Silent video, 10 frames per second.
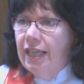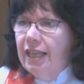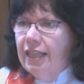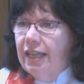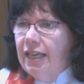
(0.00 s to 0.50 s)

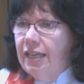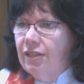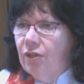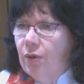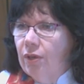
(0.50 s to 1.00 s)
that he
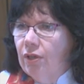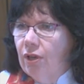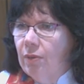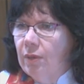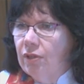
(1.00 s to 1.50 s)
is going to
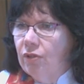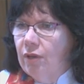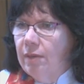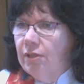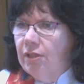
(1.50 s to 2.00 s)
go to
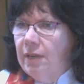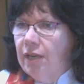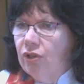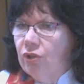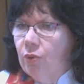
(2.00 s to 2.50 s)
extremes to make
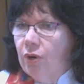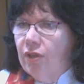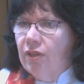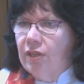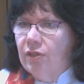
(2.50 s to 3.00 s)
sure
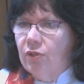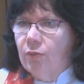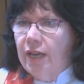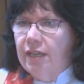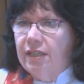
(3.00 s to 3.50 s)
that this
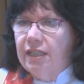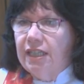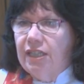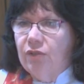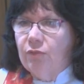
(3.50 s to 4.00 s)
threat to
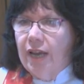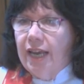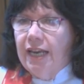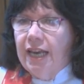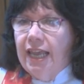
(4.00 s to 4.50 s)
his
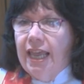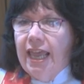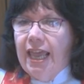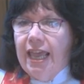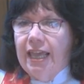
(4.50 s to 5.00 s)
reign
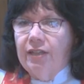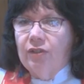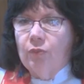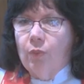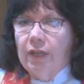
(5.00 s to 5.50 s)

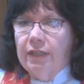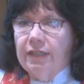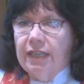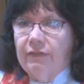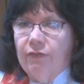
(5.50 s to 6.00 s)
ends
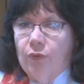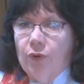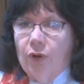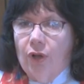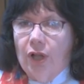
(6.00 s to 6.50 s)
once and
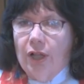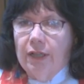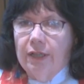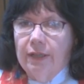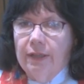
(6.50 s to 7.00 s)
for
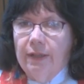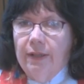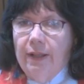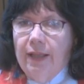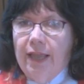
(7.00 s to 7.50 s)
all.
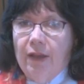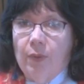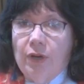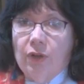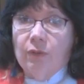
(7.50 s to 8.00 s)

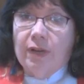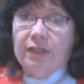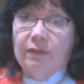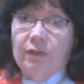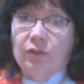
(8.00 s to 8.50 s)
We know the
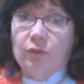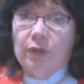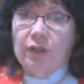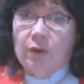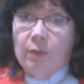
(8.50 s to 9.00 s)
rest of the
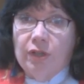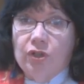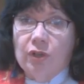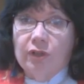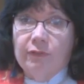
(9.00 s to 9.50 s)
story, don't we?
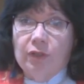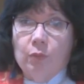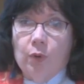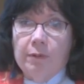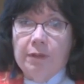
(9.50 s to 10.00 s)
Joseph is
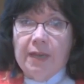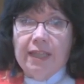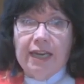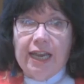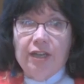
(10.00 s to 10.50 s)
warned by
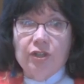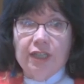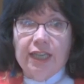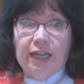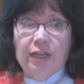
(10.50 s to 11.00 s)
that angel
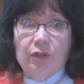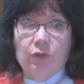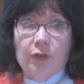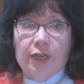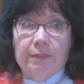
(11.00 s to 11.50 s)
again in a
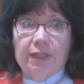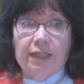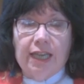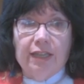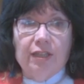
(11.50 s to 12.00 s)
dream to
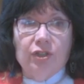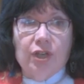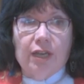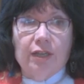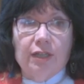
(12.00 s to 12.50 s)
take the
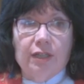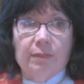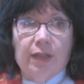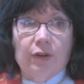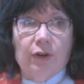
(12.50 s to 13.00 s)
child and his
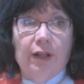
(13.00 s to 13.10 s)
mother,